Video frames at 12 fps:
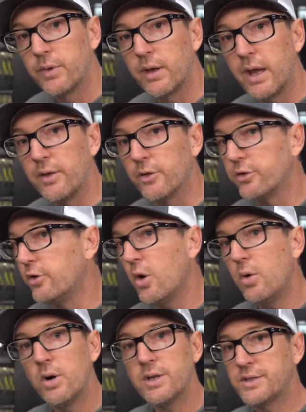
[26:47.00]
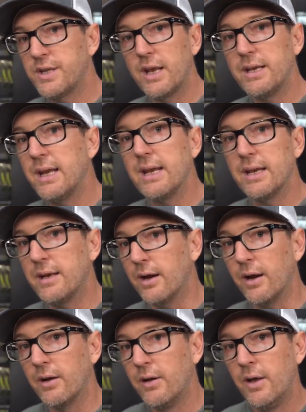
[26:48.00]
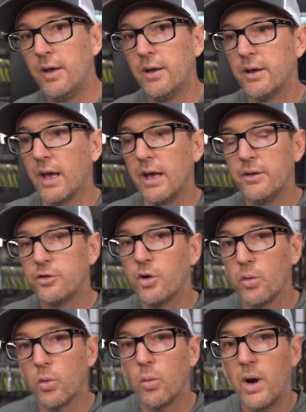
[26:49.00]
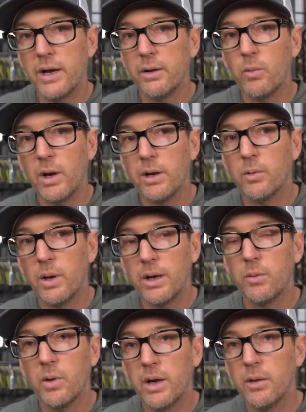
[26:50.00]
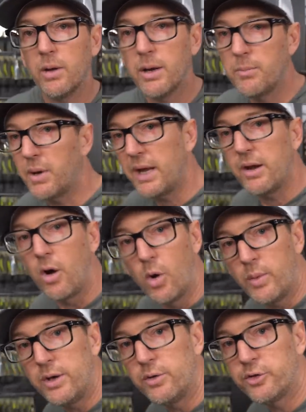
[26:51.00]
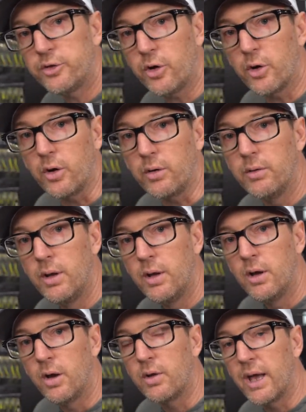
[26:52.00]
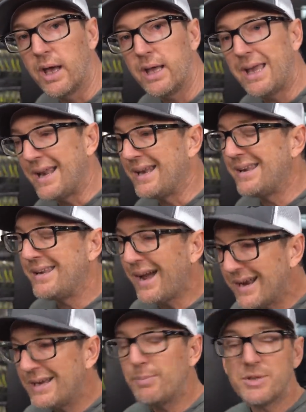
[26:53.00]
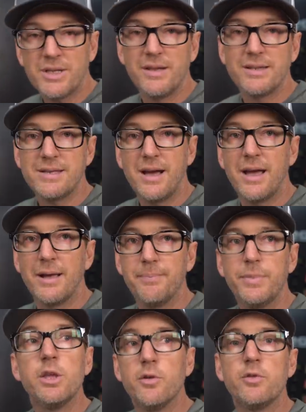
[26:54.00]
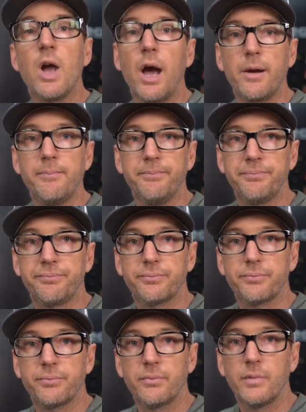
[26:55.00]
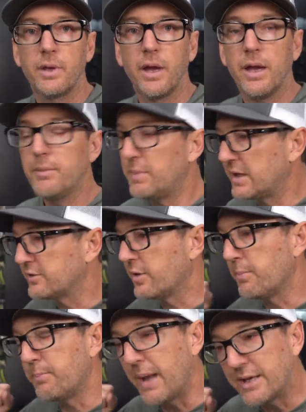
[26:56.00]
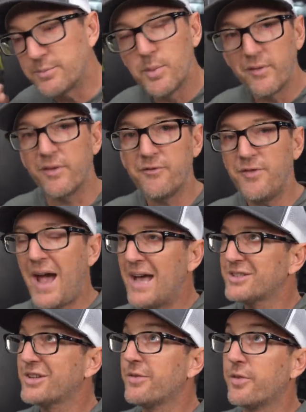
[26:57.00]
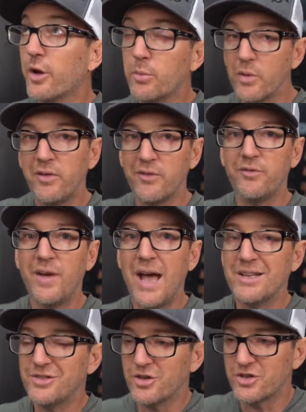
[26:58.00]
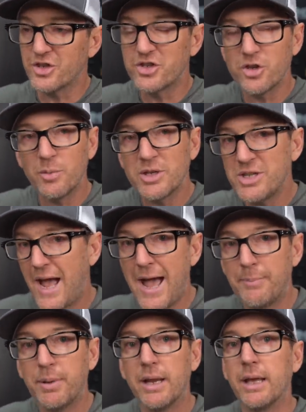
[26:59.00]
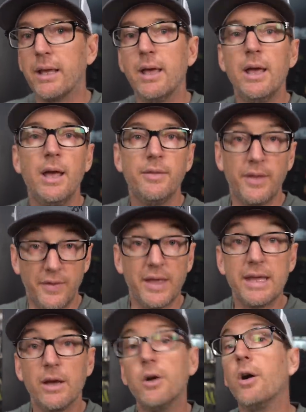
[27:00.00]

Okay, there's no hook set needed here. Okay, so we're winding, winding, winding, winding, winding, bite. All we do is turn, okay? And 90% of the time, you've got them, okay? Because the bait's moving fast, they're moving fast, there's just so much happening that they get